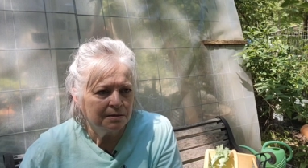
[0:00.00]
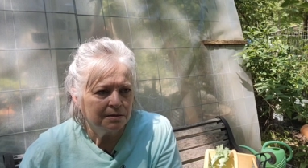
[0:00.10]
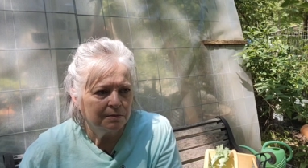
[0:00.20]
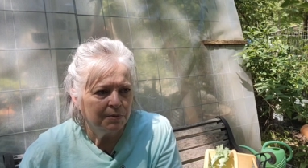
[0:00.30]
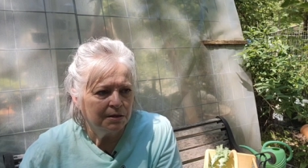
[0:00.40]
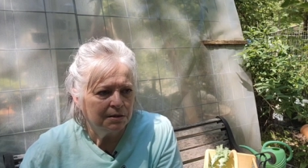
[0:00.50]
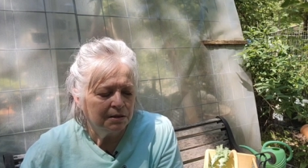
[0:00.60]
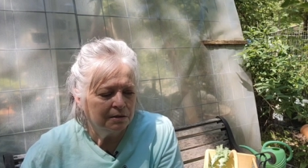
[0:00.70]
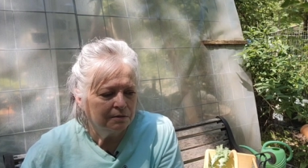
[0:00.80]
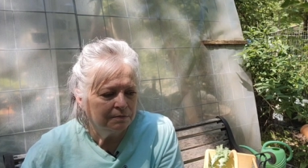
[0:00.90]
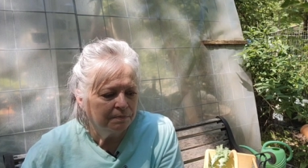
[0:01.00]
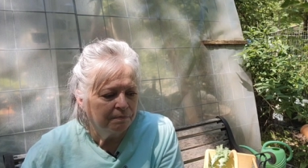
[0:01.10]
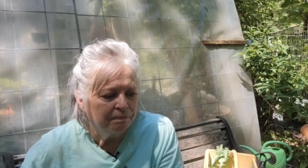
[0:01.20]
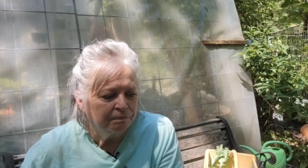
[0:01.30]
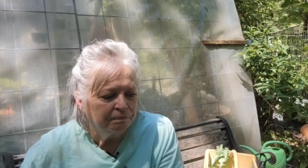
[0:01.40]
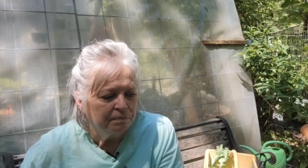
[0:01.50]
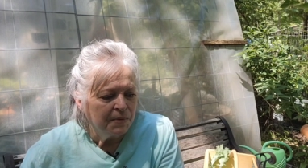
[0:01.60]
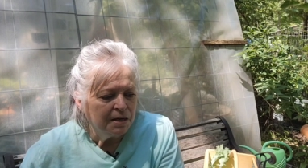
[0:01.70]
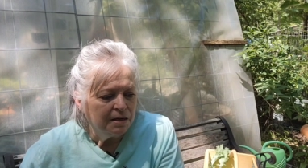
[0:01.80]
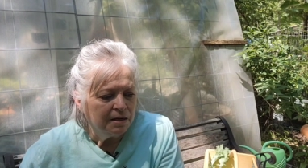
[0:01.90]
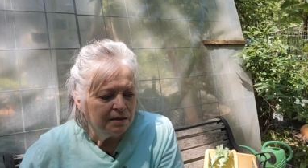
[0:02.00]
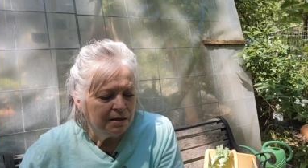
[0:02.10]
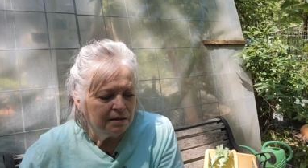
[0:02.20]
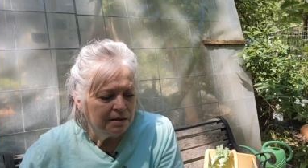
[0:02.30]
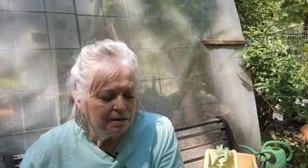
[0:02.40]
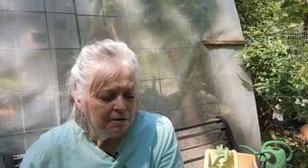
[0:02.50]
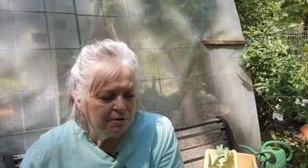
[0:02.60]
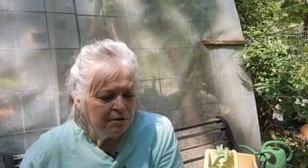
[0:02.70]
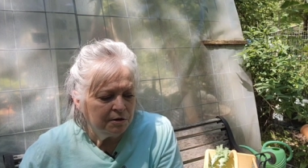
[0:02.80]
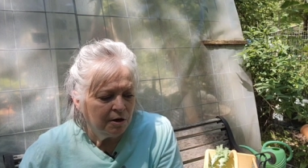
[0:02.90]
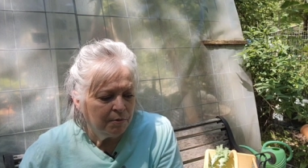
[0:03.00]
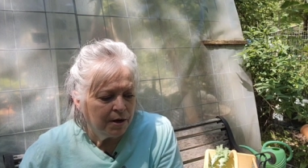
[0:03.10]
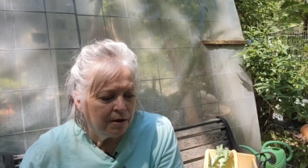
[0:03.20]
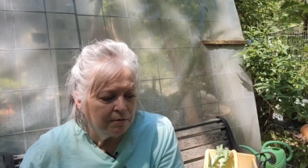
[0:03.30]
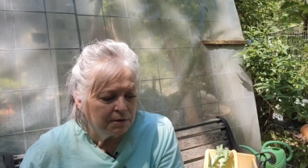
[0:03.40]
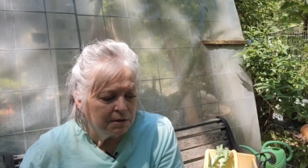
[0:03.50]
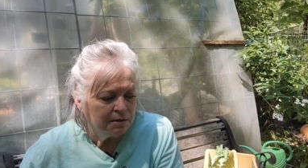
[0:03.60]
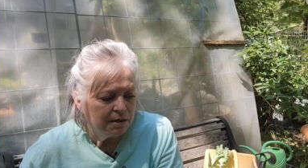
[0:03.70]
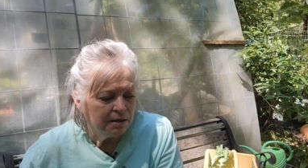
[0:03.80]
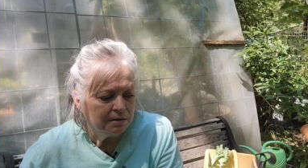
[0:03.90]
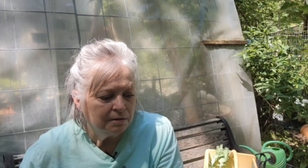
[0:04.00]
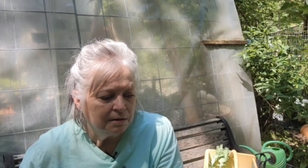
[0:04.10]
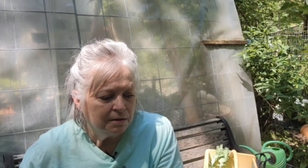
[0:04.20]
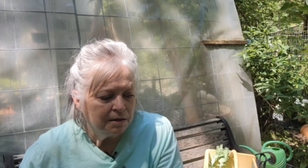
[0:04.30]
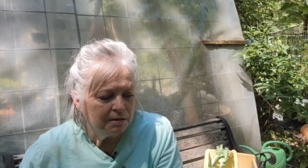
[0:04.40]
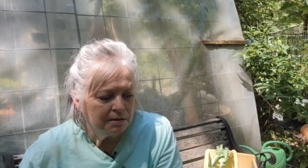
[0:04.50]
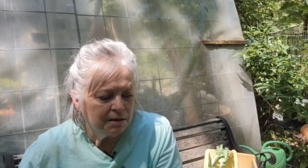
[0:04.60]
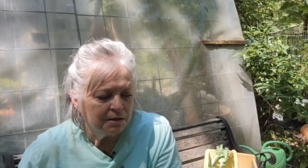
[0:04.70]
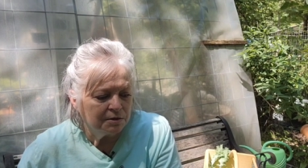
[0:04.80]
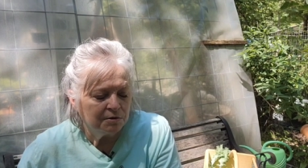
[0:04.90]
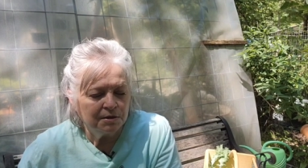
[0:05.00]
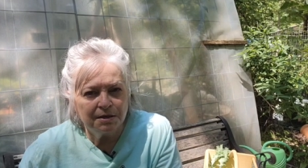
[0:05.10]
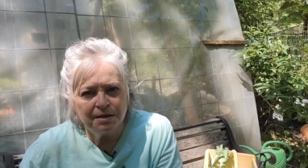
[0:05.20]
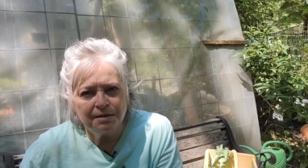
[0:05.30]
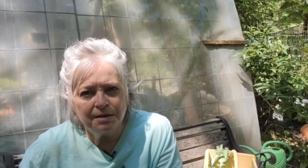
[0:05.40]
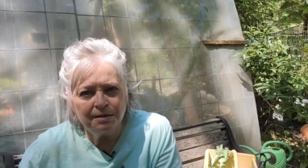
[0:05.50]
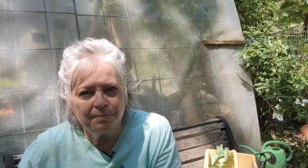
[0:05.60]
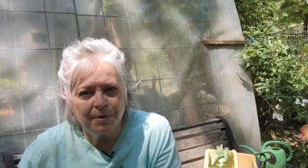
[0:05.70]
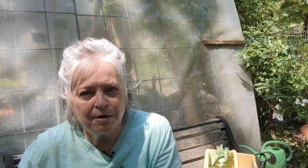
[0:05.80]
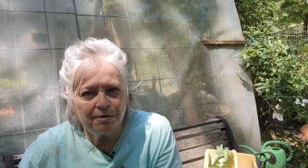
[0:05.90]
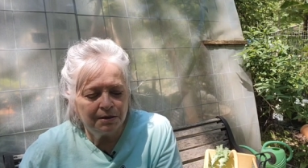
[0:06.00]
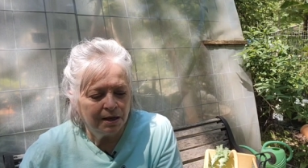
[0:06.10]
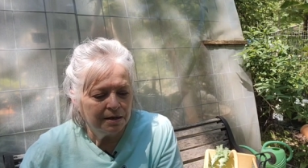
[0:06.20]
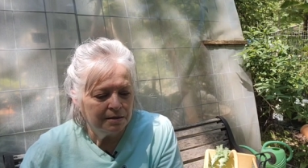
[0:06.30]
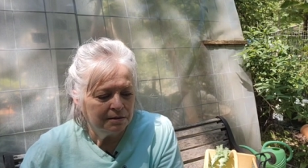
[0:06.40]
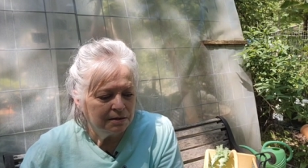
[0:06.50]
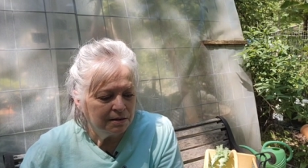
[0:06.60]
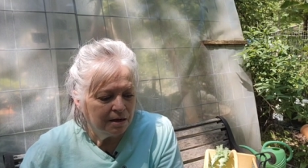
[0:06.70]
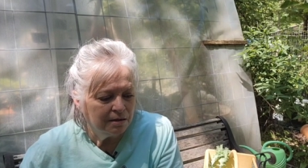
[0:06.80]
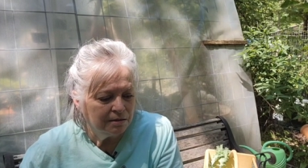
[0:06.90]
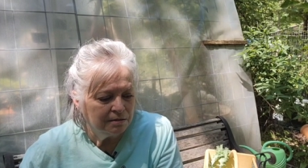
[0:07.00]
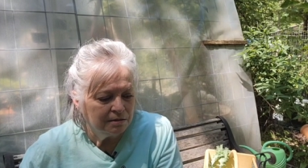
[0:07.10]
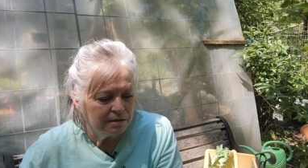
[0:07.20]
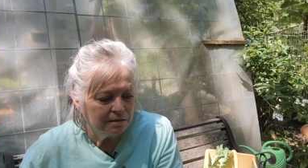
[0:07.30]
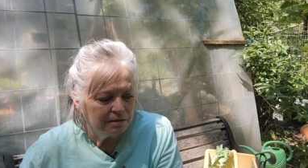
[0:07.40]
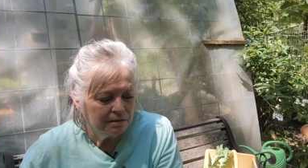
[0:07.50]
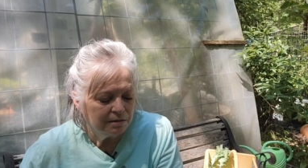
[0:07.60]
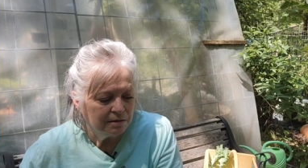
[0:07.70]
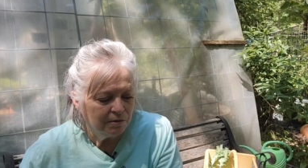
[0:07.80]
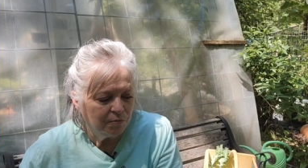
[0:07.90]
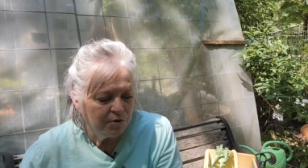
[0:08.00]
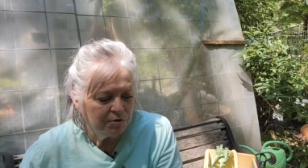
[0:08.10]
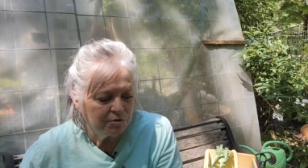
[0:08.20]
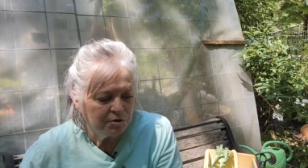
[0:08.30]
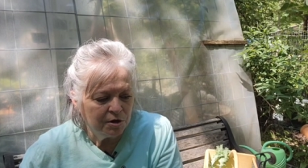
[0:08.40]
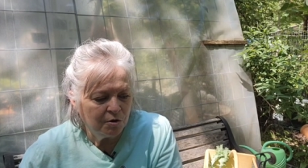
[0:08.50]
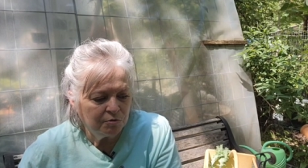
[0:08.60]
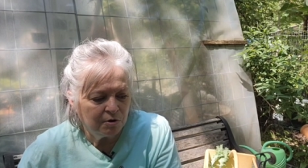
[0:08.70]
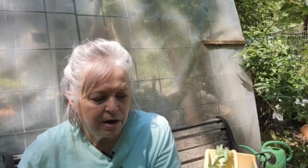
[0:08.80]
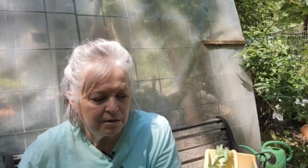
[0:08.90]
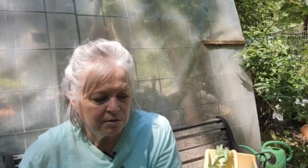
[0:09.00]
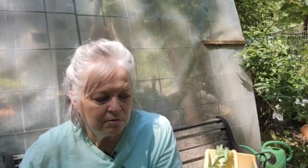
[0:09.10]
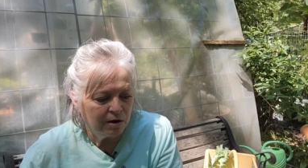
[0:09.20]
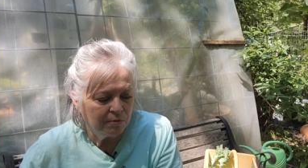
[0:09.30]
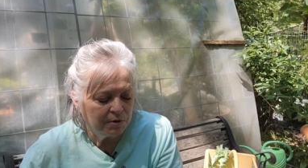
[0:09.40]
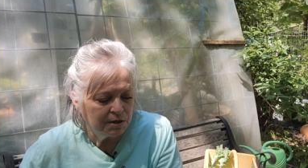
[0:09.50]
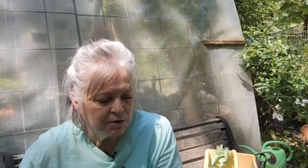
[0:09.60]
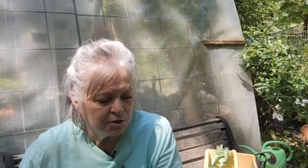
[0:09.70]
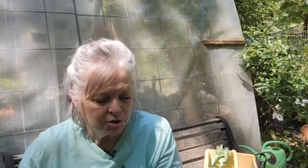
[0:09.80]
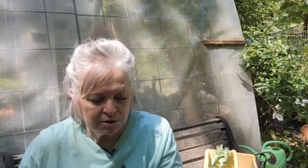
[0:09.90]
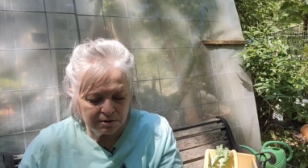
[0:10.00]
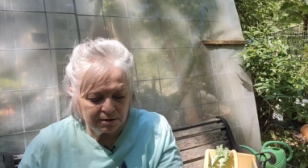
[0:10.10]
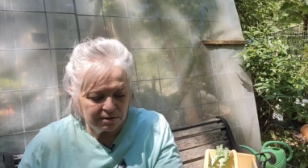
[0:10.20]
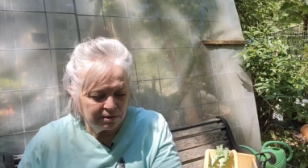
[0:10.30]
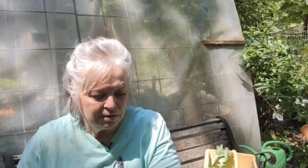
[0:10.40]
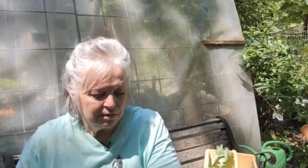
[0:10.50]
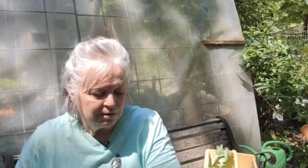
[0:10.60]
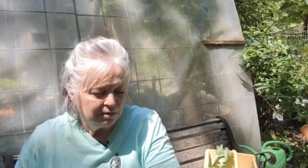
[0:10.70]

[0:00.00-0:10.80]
sense to me too, that you can go out and in the desert and in the barren lands and where there's no grass growing it's just